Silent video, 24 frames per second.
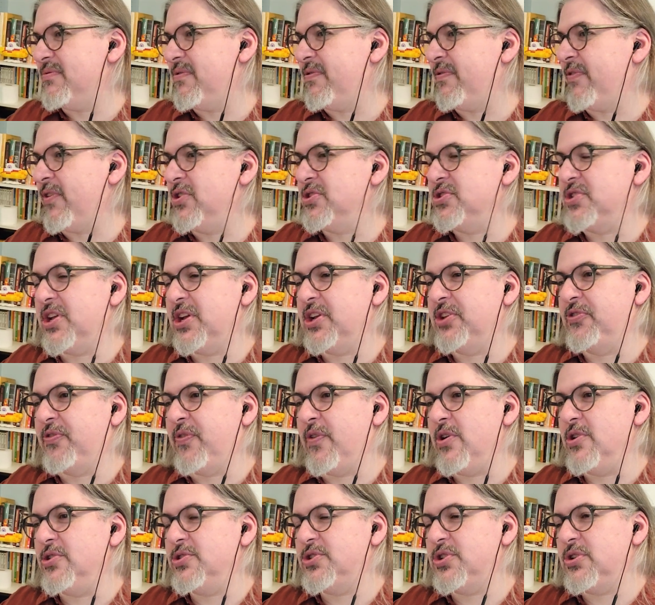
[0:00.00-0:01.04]
First things
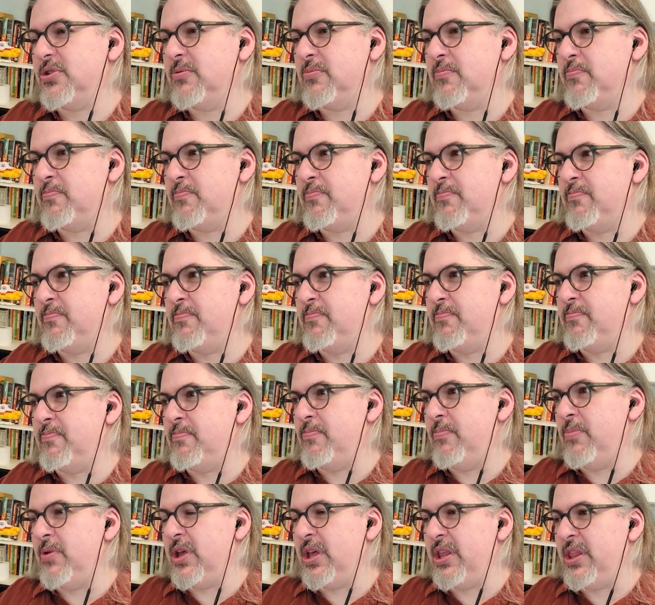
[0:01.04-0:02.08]
first,
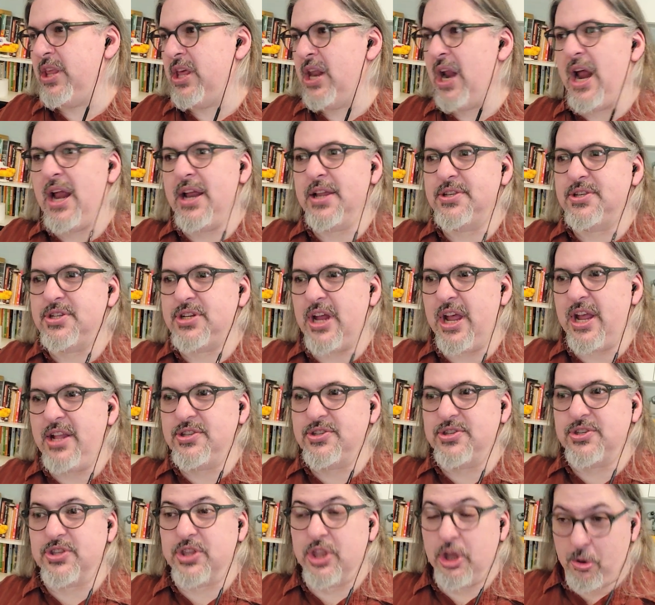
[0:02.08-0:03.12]
in the United
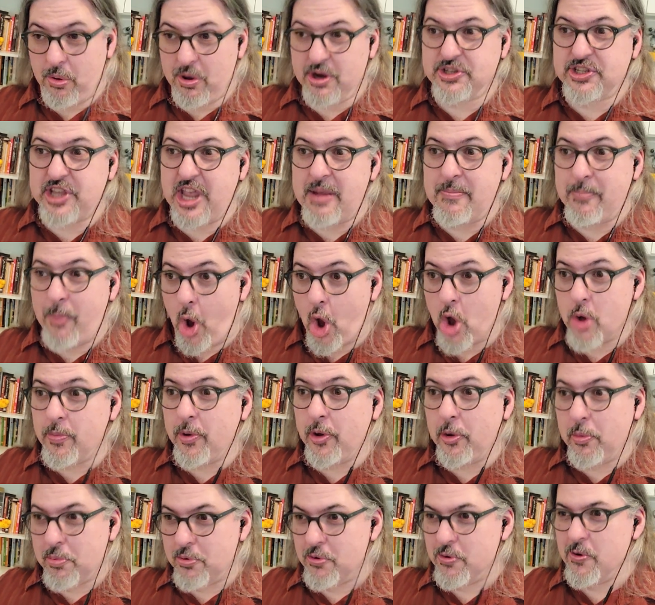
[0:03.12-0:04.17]
States there is a
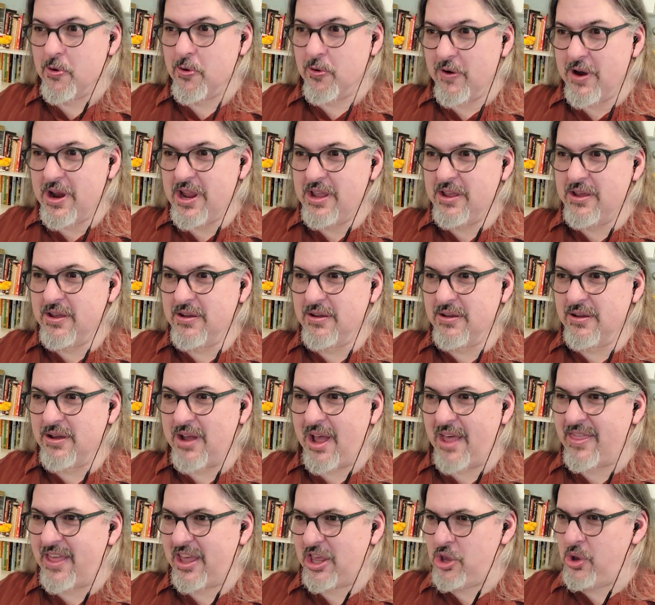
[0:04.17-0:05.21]
Marble Brewery.
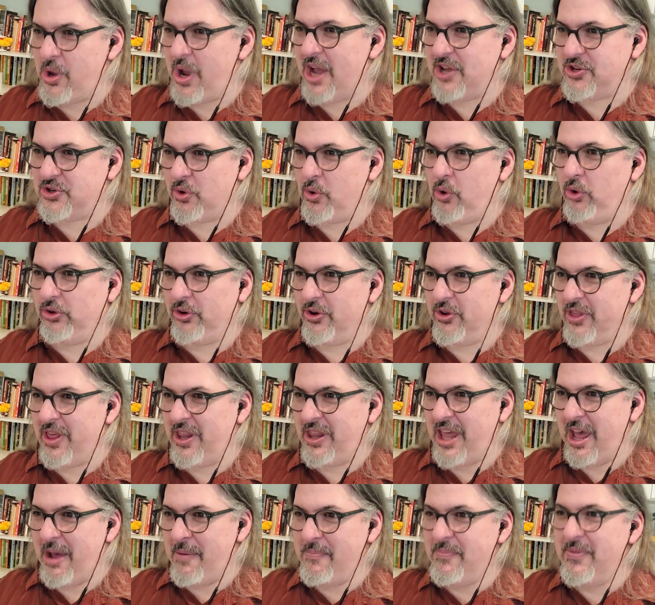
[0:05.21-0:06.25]
I think you guys are older than
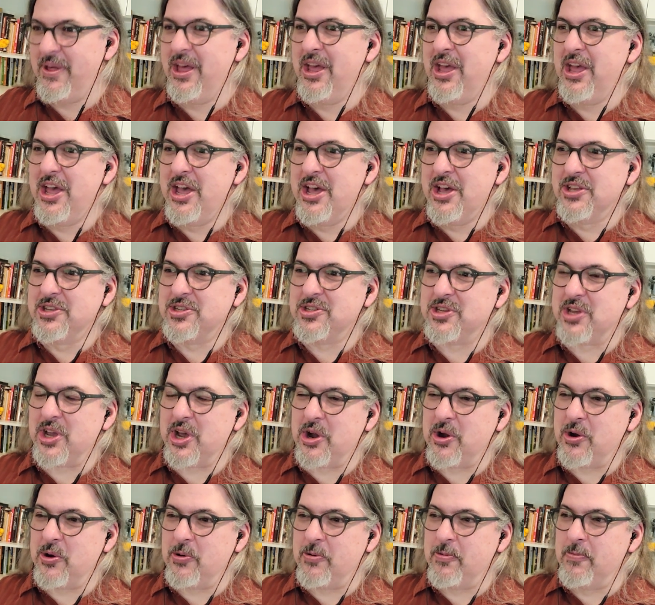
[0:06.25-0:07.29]
them.
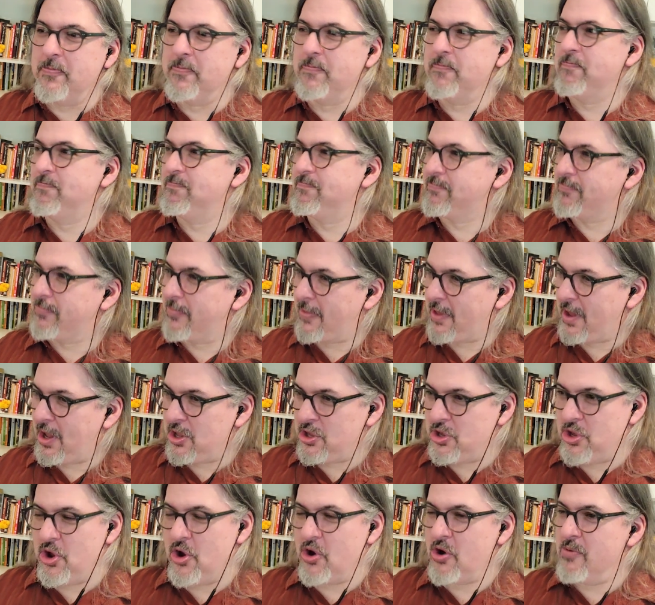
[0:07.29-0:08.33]
So
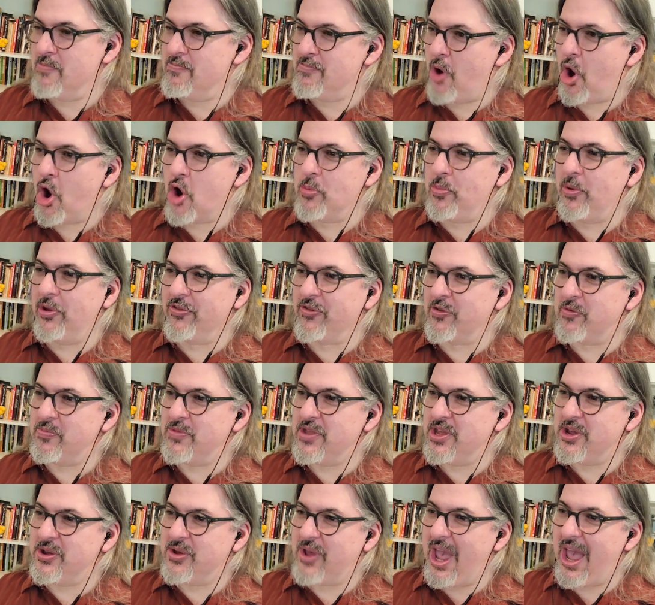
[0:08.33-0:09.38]
you're Marble from
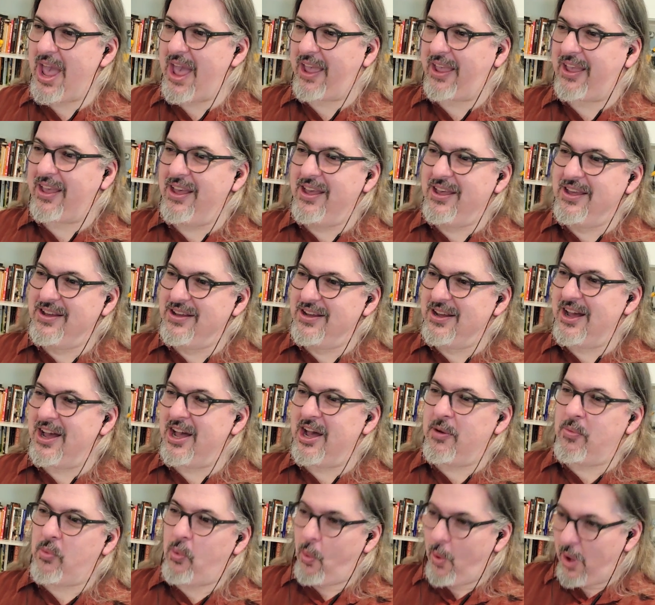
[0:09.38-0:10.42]
the UK.
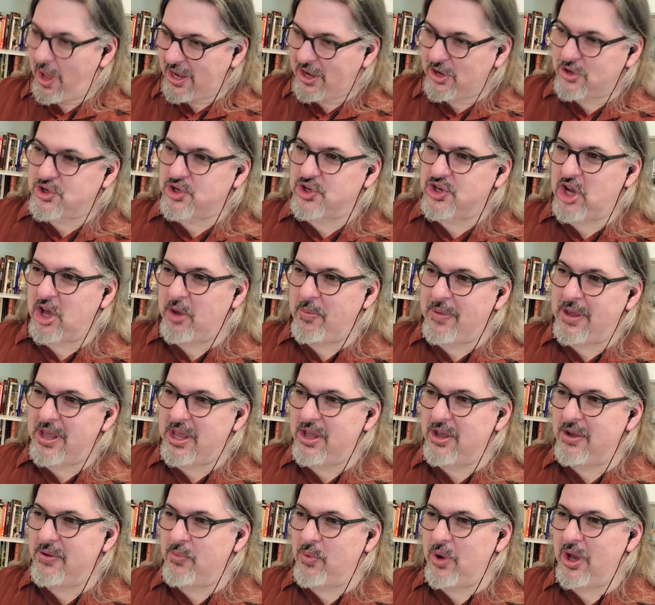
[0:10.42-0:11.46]
Why don't you tell
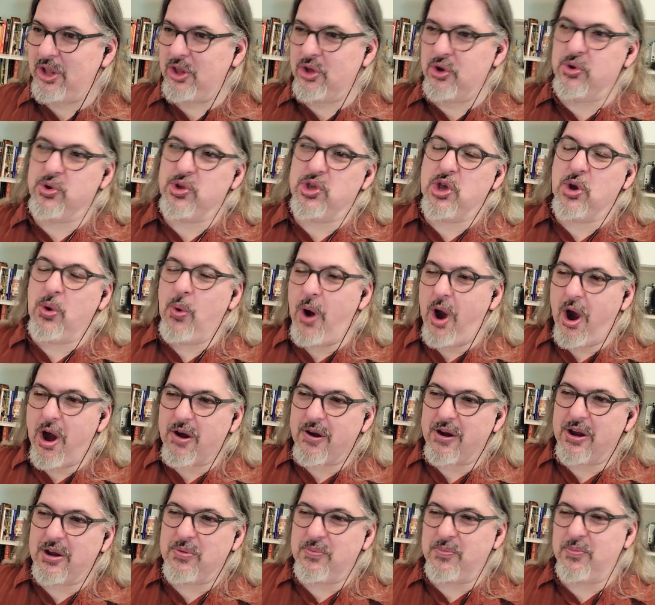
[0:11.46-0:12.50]
me, who you
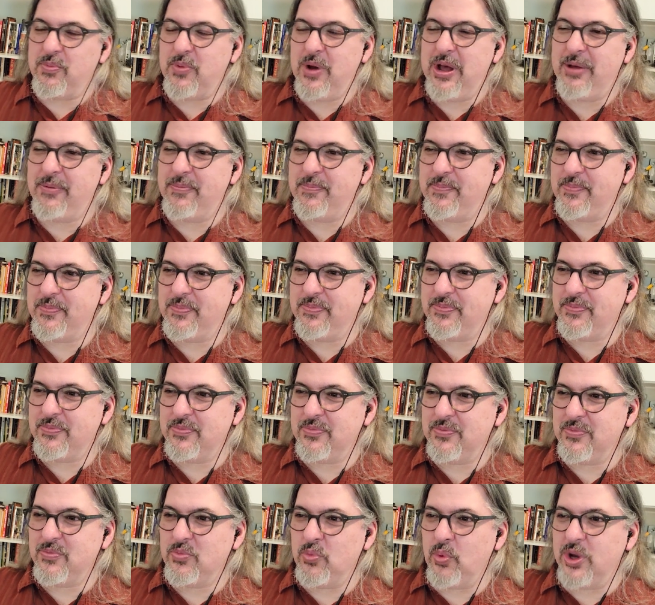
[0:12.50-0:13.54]
are and,
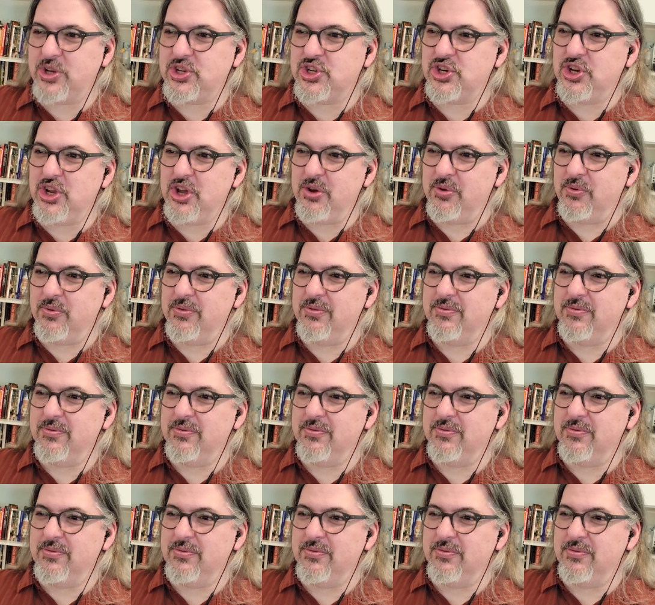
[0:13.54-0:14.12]
what you do?